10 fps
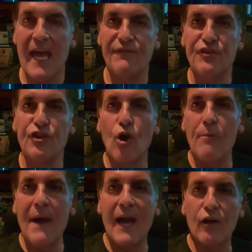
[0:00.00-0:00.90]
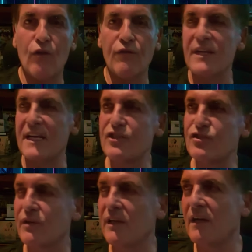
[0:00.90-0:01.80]
And if you go back over the
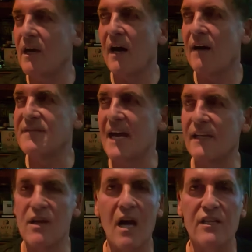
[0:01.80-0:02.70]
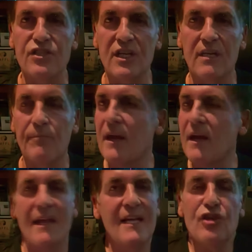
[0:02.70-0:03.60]
history of technology,
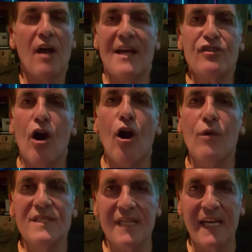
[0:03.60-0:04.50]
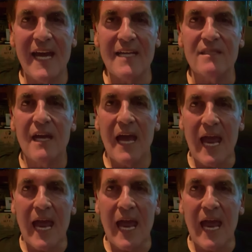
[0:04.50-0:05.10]
it's that's always the case.